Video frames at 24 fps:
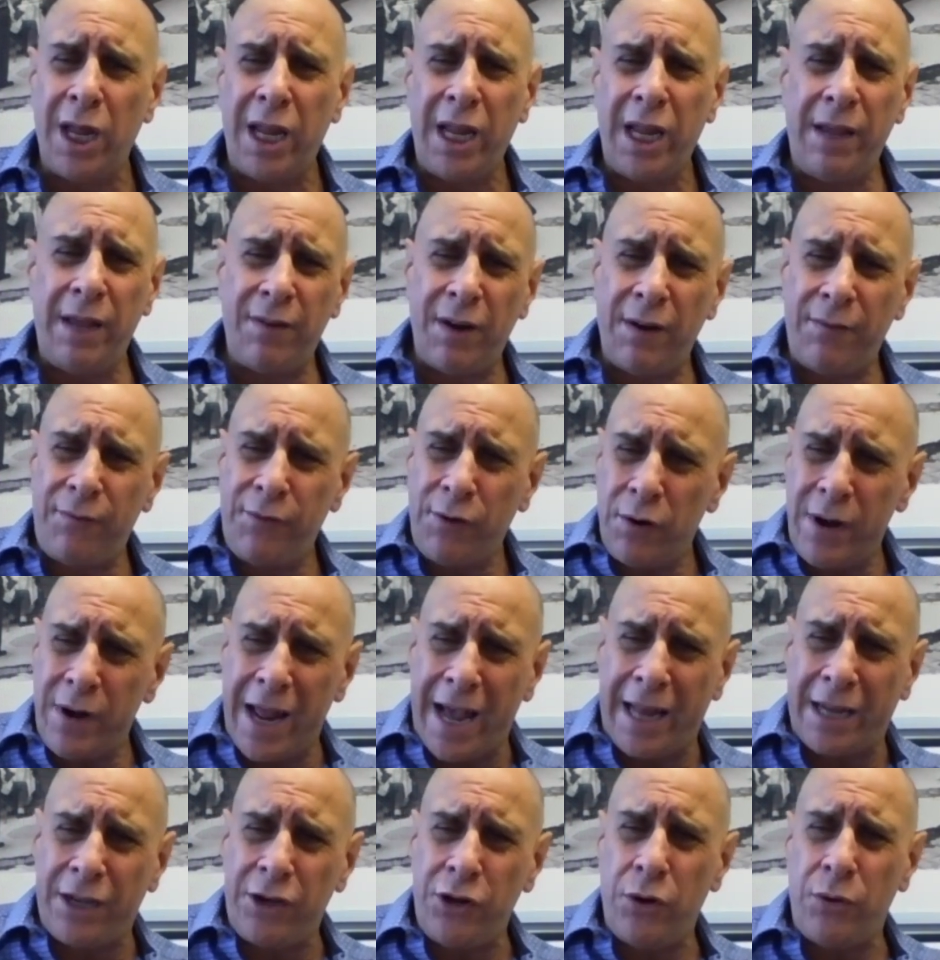Even if you're
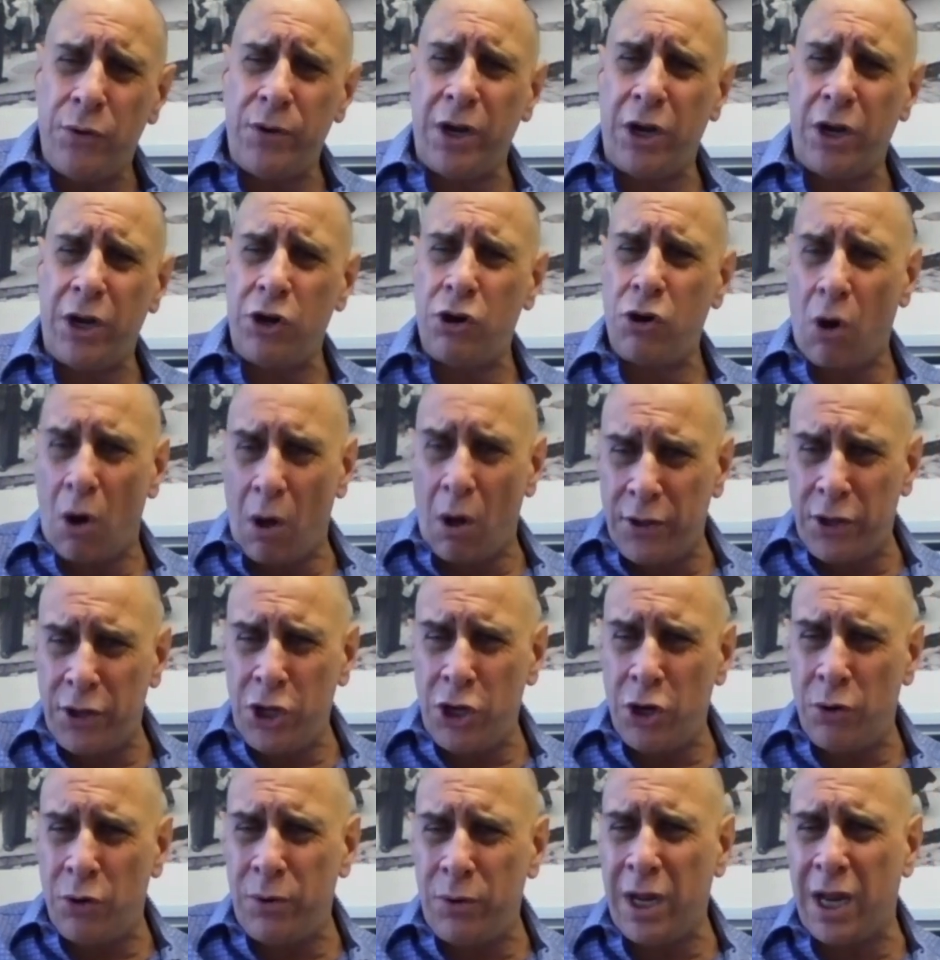not union, call the
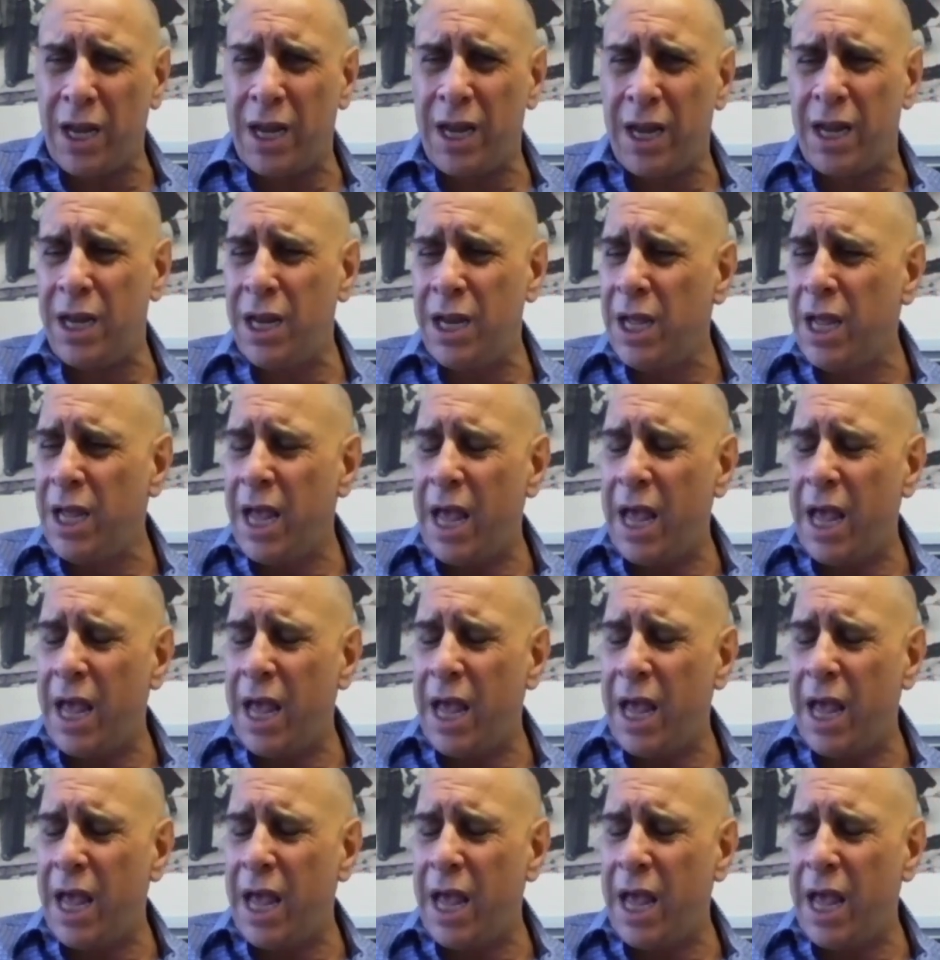union